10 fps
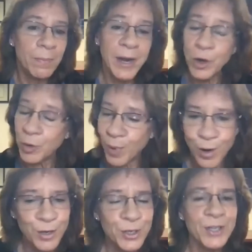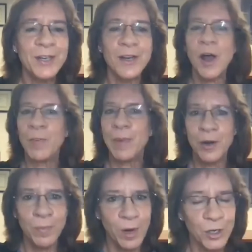better person, a
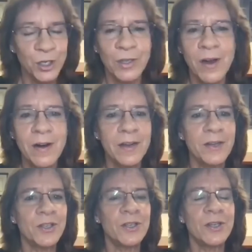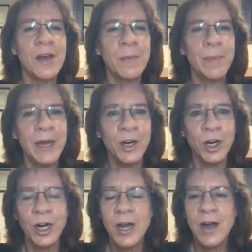better martial artist, a better
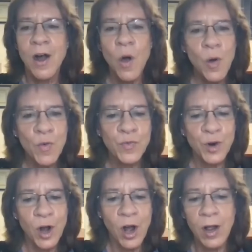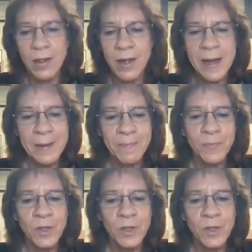overall, um,